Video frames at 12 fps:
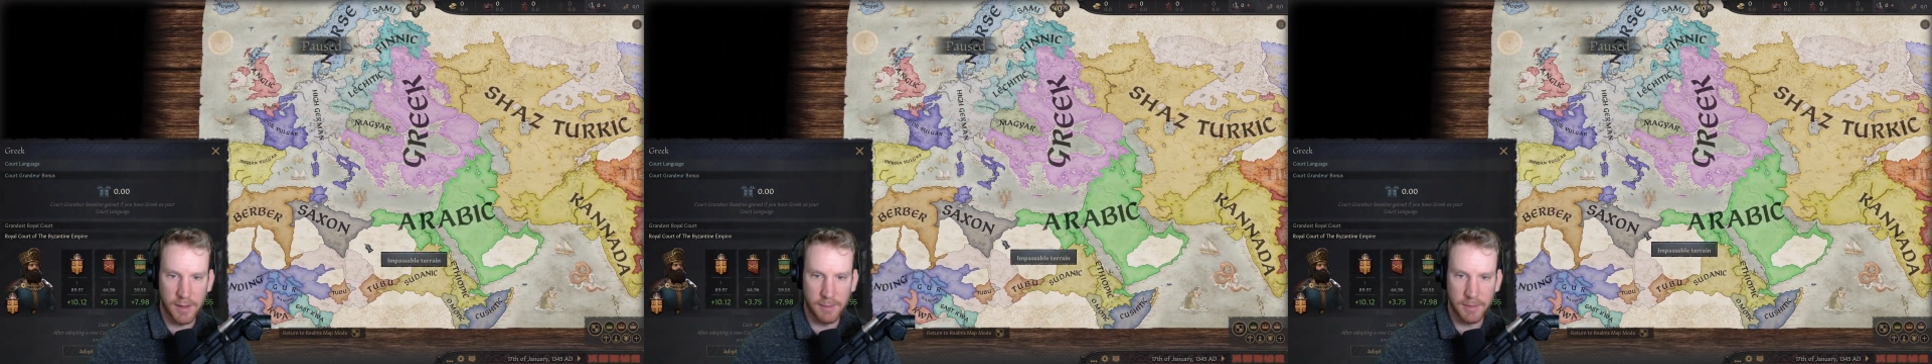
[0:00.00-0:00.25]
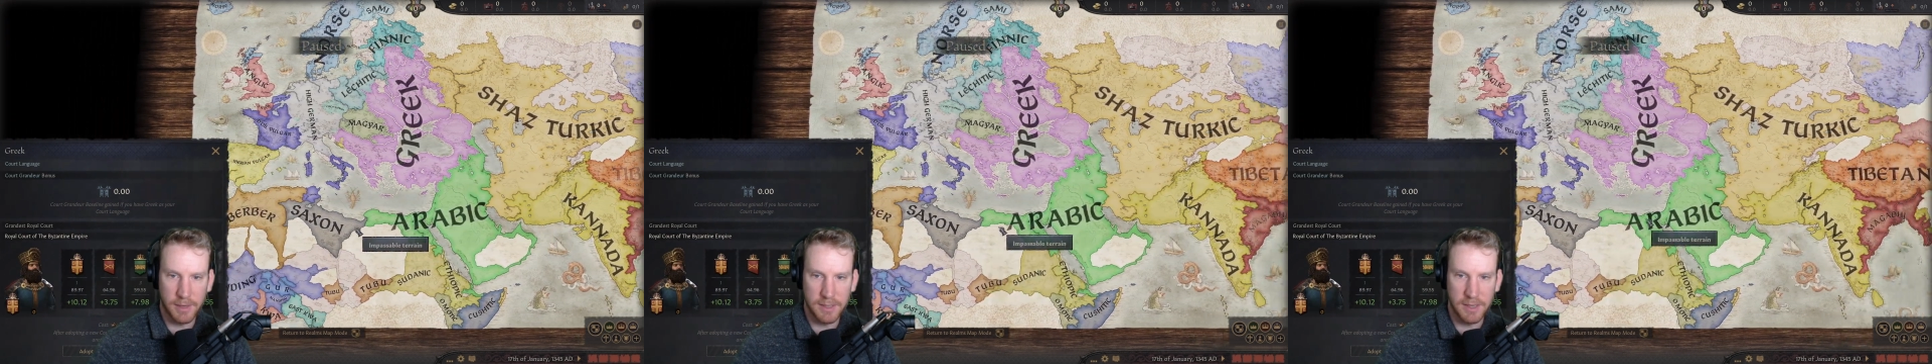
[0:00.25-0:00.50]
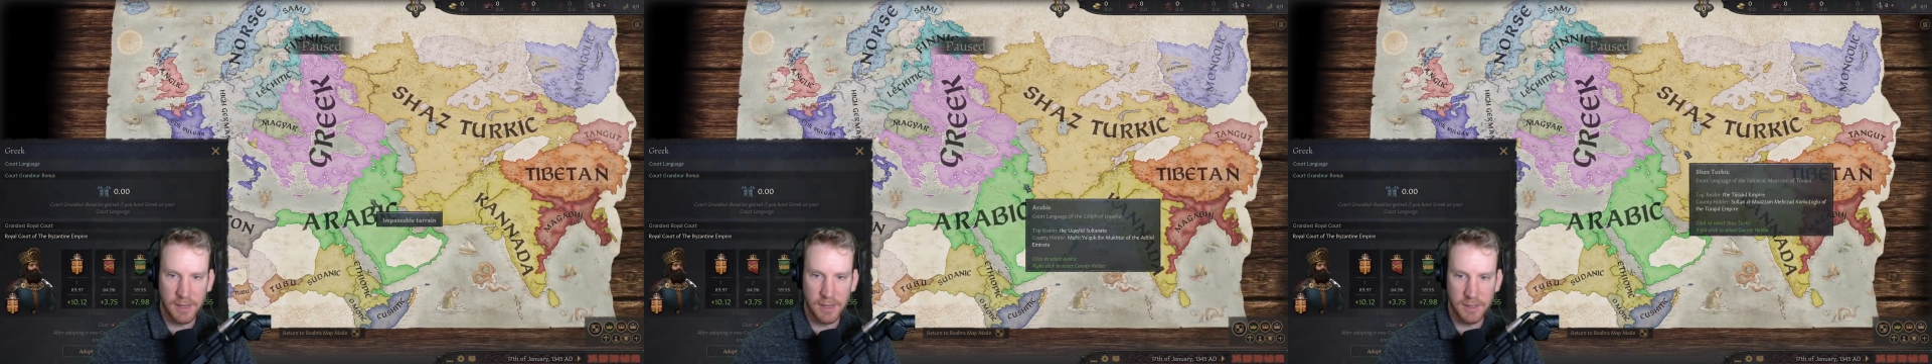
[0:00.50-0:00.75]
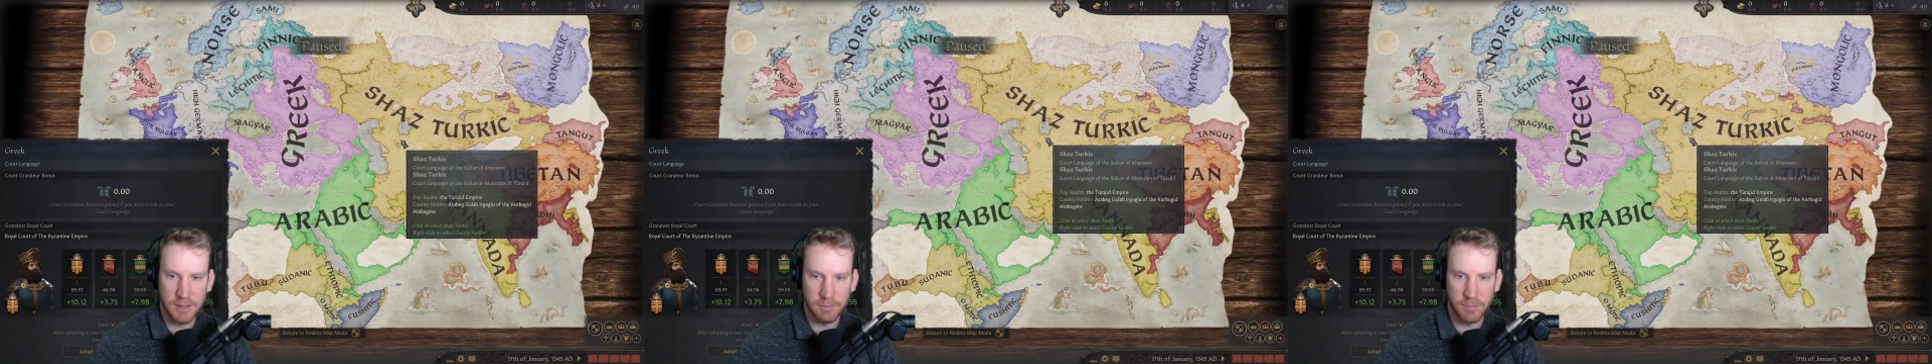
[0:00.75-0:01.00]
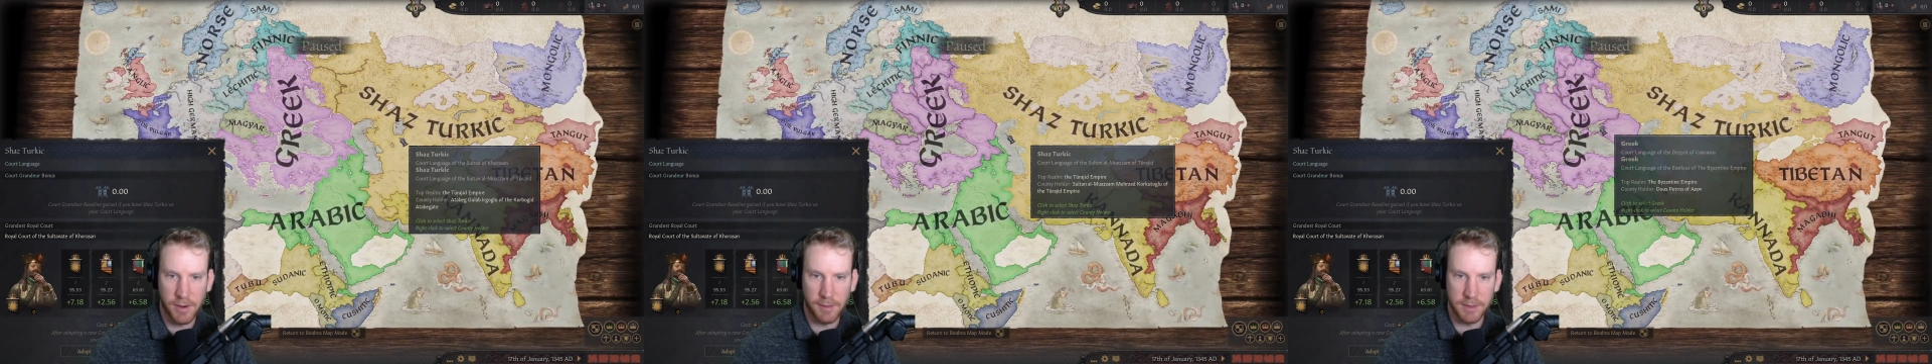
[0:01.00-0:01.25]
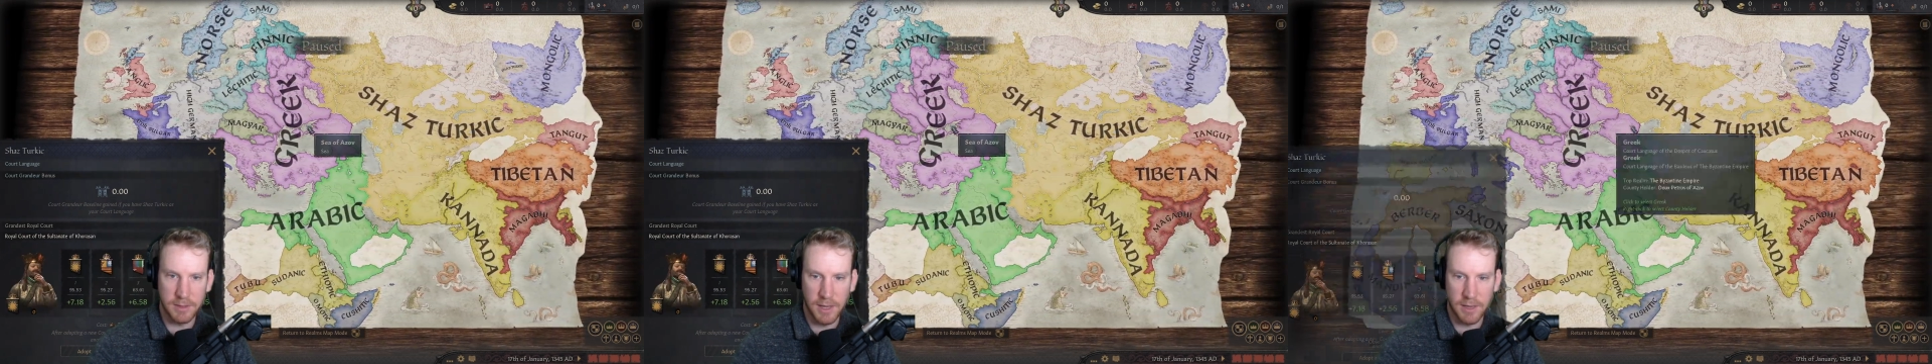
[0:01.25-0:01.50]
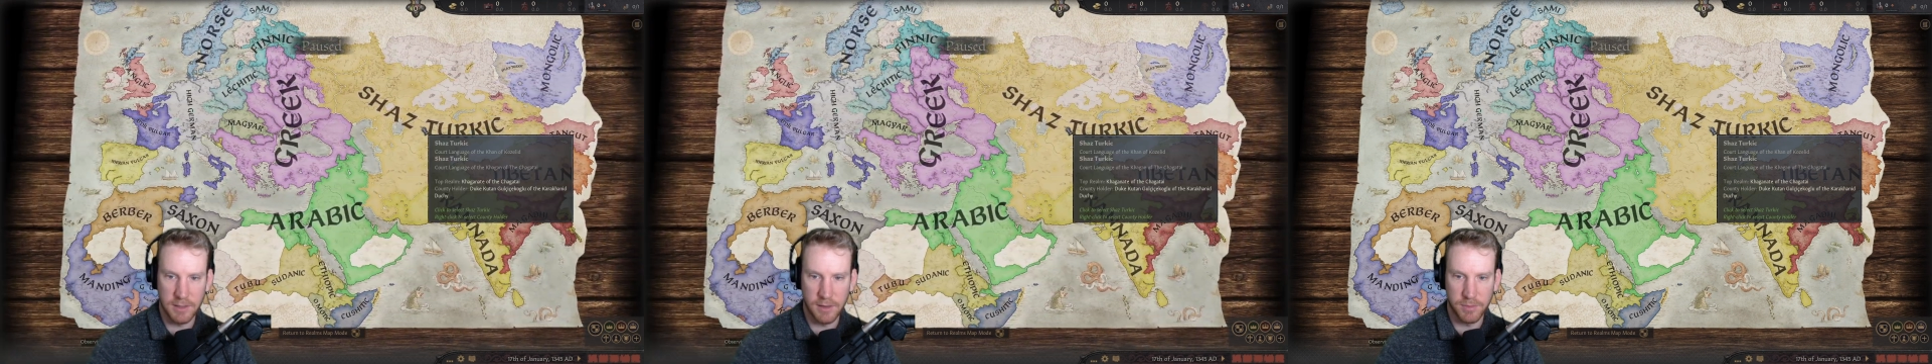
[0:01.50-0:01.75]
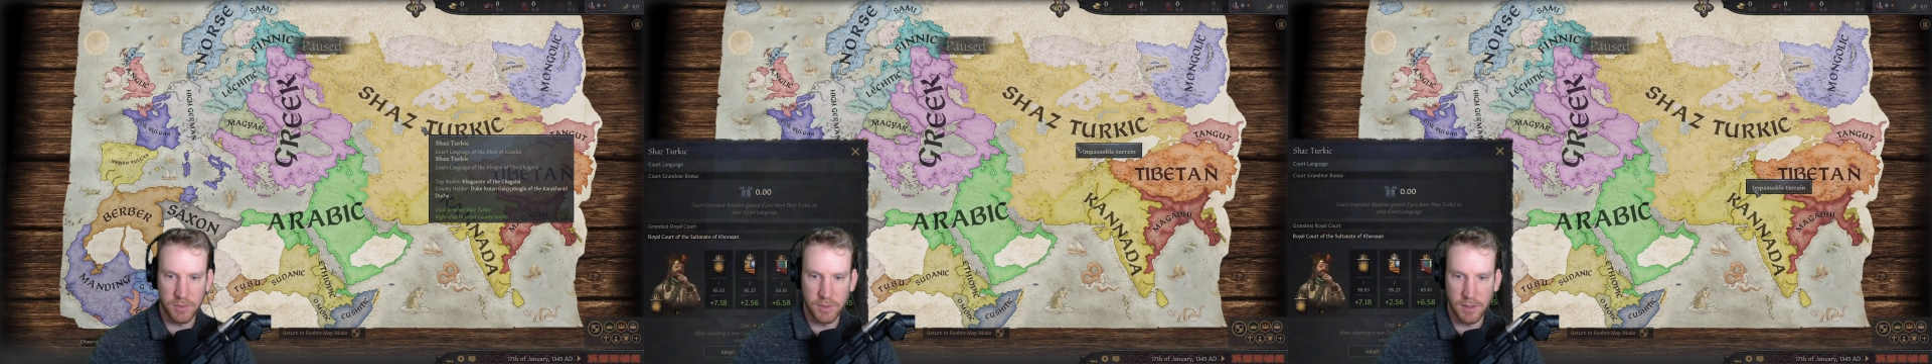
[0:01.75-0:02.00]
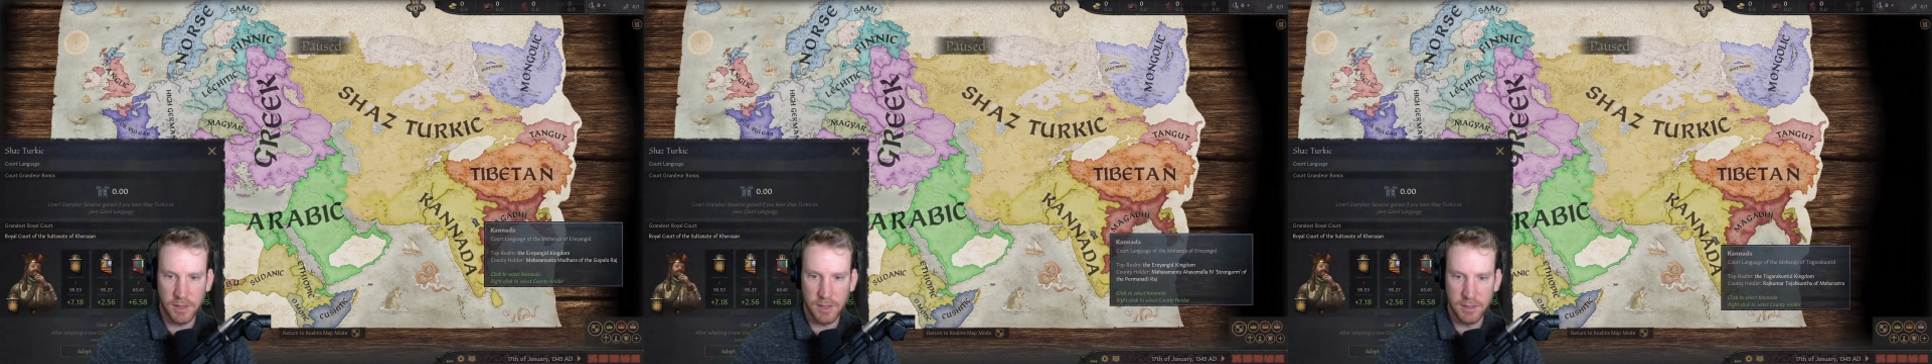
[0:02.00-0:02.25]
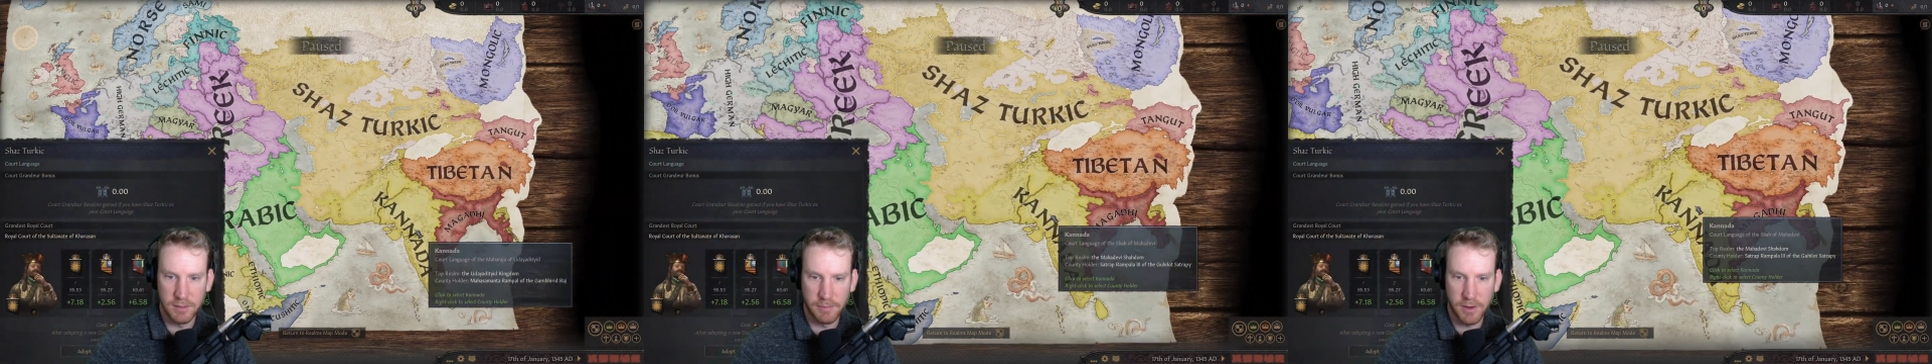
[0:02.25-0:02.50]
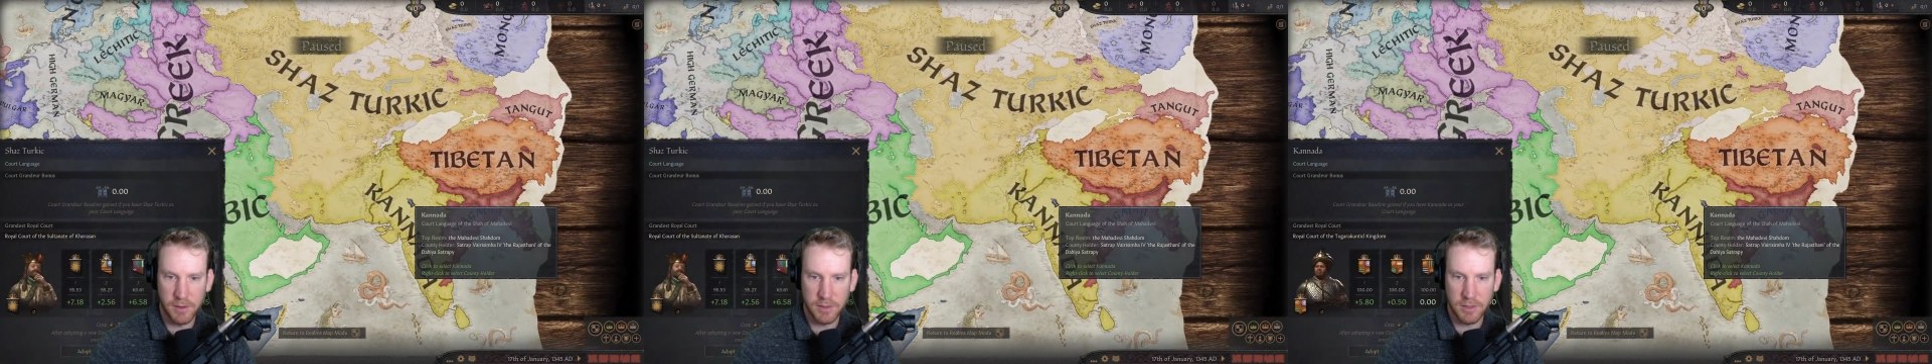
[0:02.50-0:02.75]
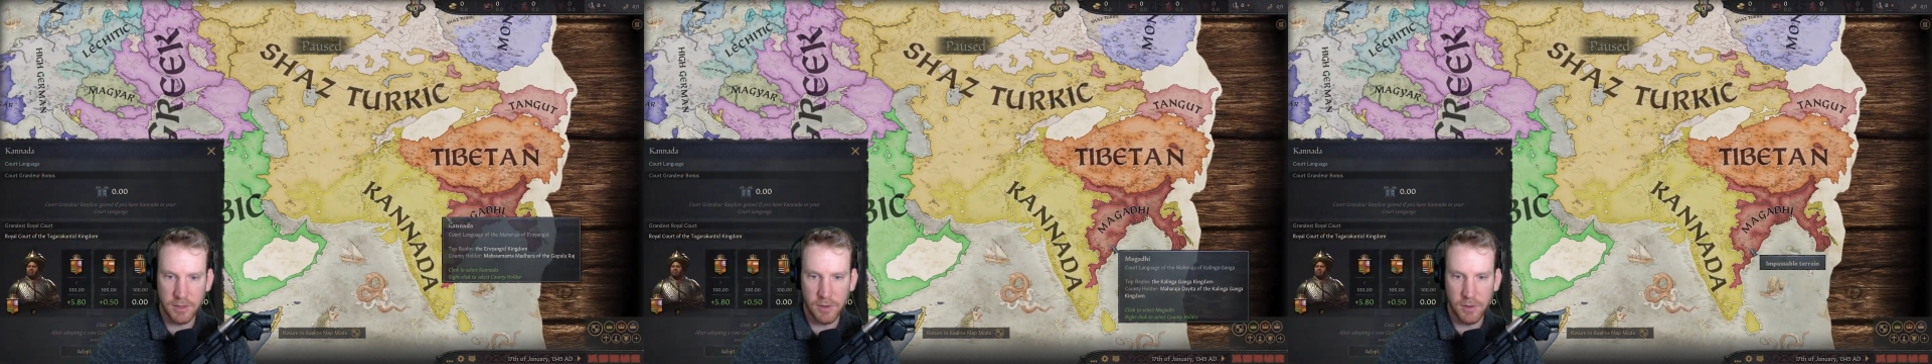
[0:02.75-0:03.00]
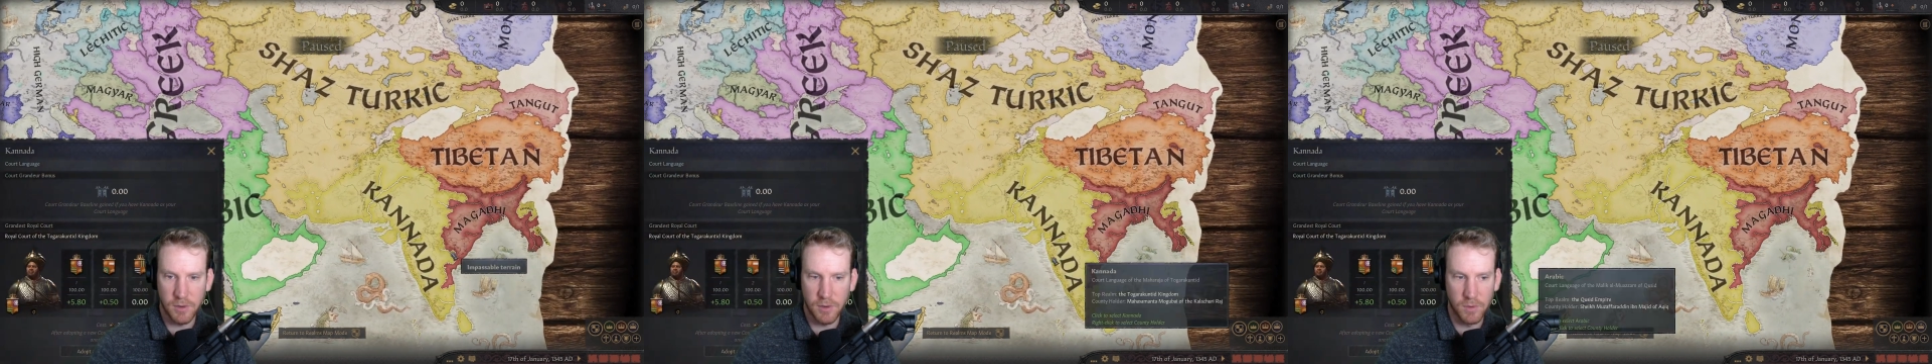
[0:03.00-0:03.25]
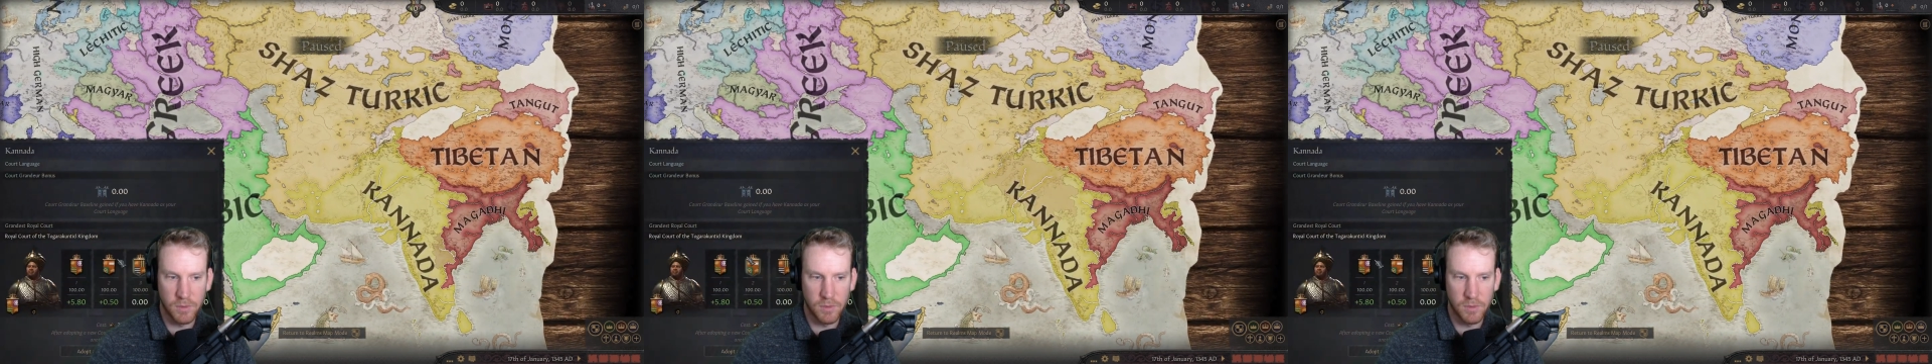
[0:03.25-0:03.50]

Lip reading: I'm gonna say it's probably a toss up between these, but also